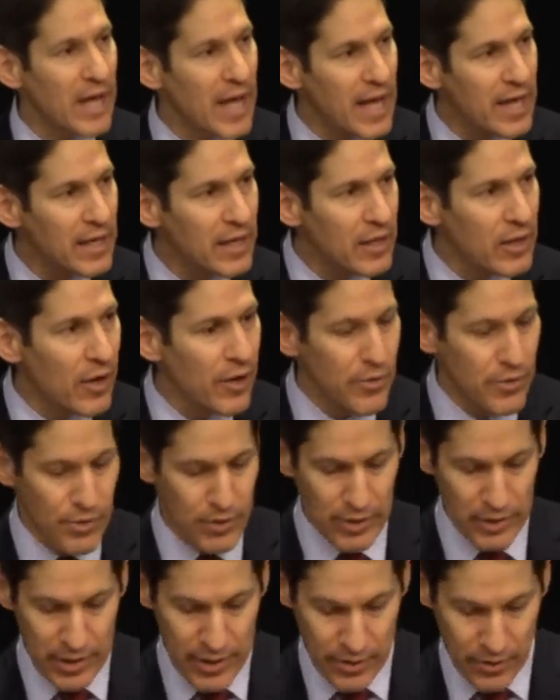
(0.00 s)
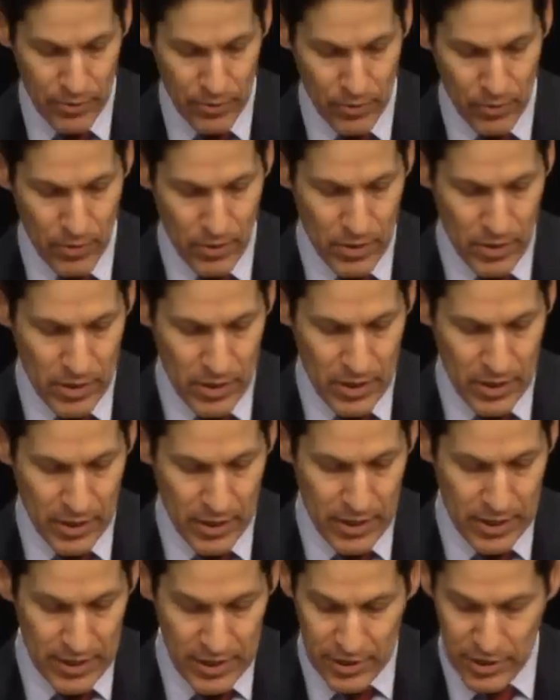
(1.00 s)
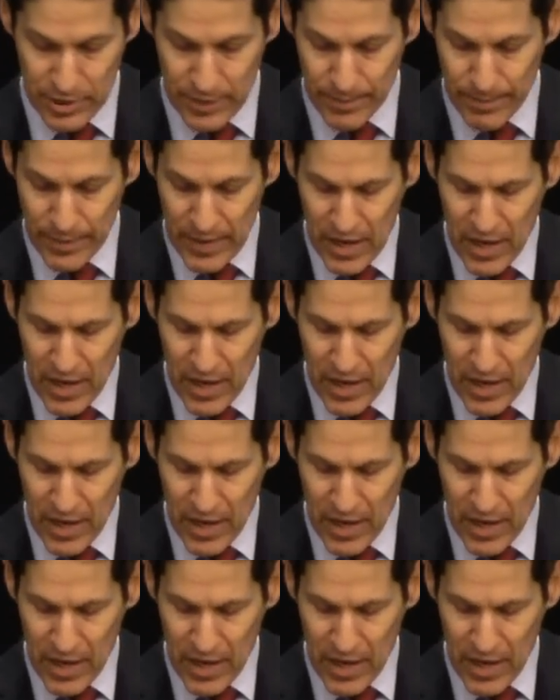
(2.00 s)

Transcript: any other clinical condition.